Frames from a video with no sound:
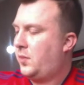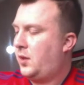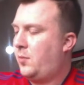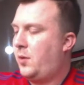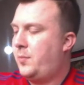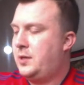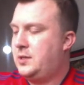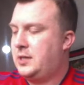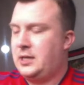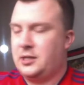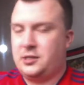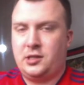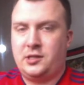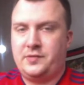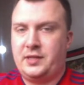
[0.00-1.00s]
I hope you don't
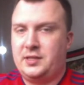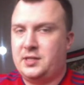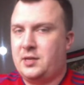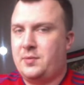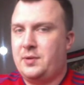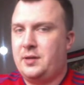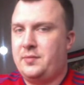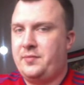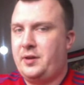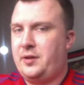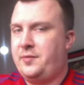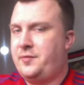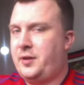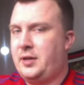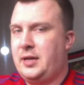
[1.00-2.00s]
let other things come in.
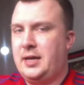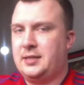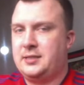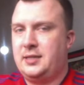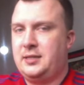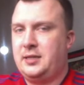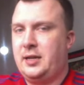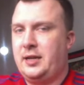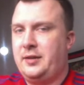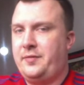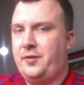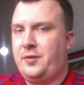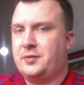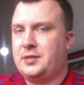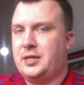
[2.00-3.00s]
Fuck that stuff. That
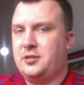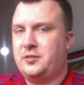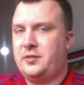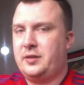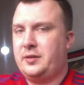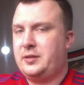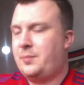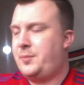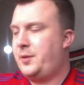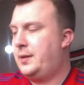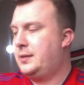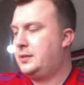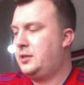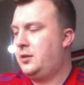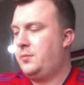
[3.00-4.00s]
front stage of the
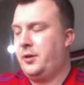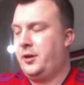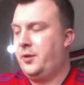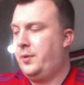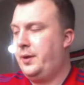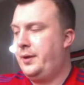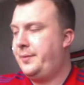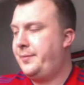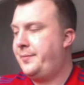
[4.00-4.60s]
WSL, by the way.